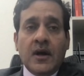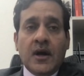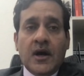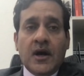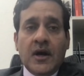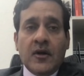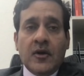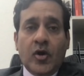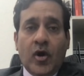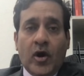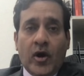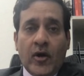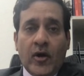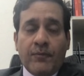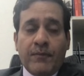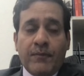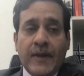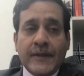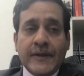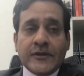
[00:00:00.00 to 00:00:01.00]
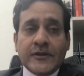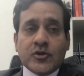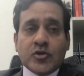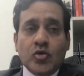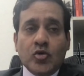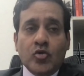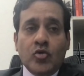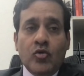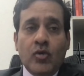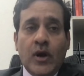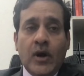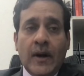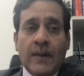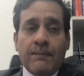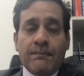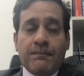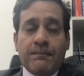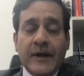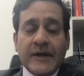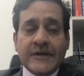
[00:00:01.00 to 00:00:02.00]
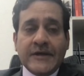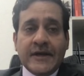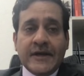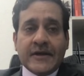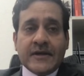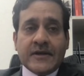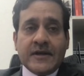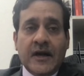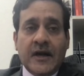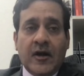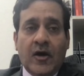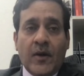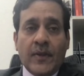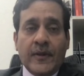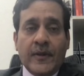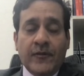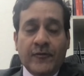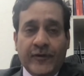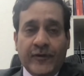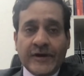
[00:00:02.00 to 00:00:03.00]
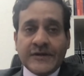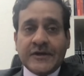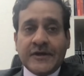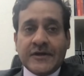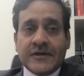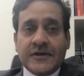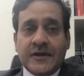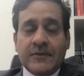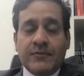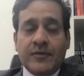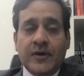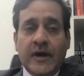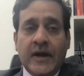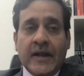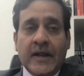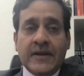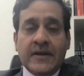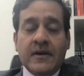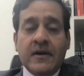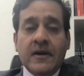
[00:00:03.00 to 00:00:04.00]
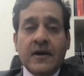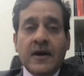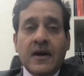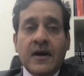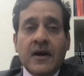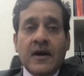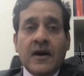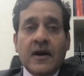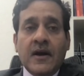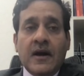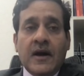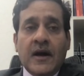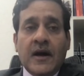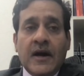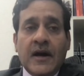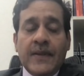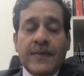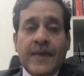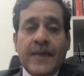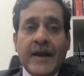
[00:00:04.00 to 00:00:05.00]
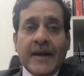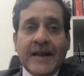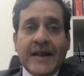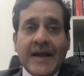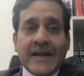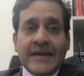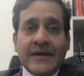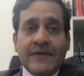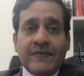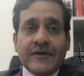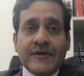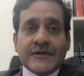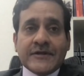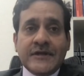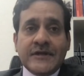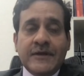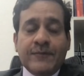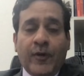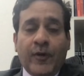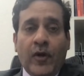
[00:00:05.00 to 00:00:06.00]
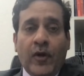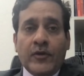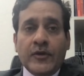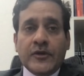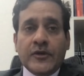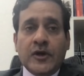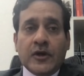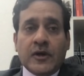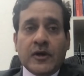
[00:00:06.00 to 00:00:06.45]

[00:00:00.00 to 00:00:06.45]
a lot of money through budget on infrastructure, and that I think will see probably the